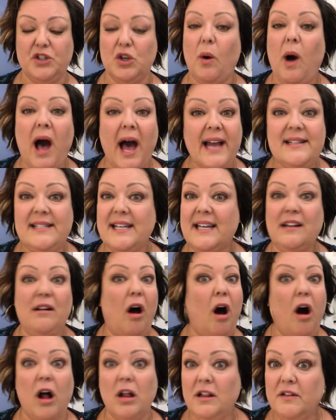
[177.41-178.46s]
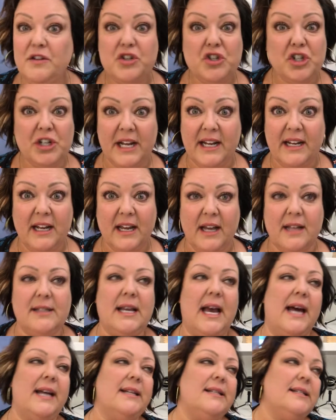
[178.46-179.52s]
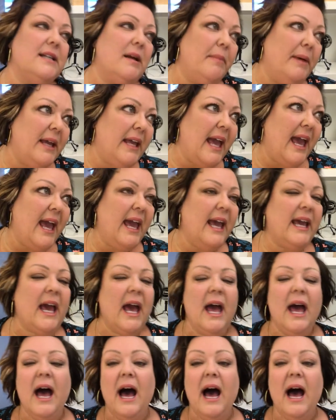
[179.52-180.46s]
So I did all of the shenanigans. I had a stomach ache.